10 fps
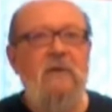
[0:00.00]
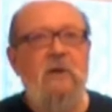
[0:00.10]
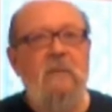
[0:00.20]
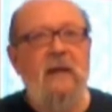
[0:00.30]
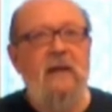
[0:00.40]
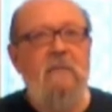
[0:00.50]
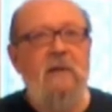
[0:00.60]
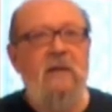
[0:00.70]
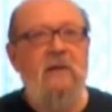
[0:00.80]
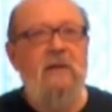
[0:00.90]
your main
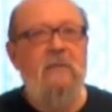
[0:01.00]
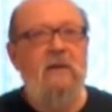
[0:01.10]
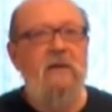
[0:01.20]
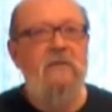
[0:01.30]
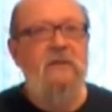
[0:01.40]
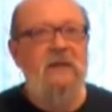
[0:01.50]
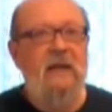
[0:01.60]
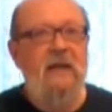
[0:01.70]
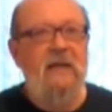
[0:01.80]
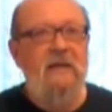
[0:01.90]
meal in the middle of the
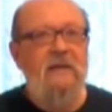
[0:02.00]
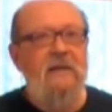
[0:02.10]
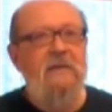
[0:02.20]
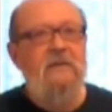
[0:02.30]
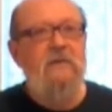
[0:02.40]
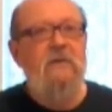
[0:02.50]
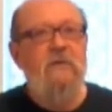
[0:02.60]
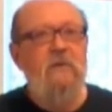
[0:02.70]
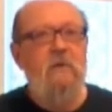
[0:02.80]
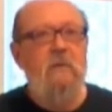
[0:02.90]
day so the
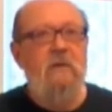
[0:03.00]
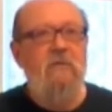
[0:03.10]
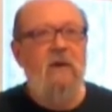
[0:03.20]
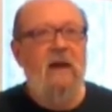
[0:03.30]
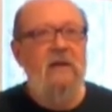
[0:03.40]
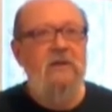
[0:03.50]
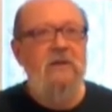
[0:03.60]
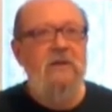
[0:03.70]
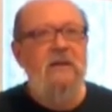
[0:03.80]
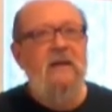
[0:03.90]
food will be fresh,
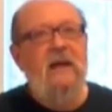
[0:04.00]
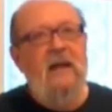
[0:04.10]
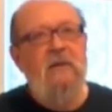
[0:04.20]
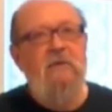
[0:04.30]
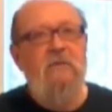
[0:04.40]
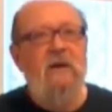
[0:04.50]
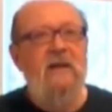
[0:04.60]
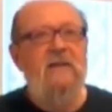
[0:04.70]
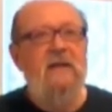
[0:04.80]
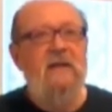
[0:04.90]
and you'll
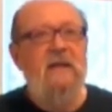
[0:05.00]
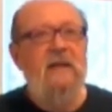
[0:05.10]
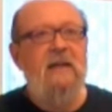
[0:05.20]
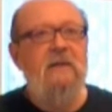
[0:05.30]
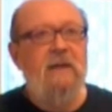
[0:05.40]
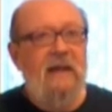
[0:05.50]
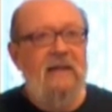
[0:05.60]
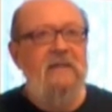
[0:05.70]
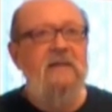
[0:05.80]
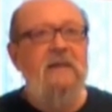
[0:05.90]
find that eating
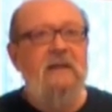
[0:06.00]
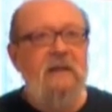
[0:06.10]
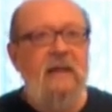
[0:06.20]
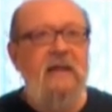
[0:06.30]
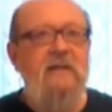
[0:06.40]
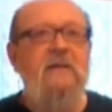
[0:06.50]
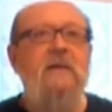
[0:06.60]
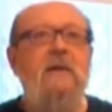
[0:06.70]
light late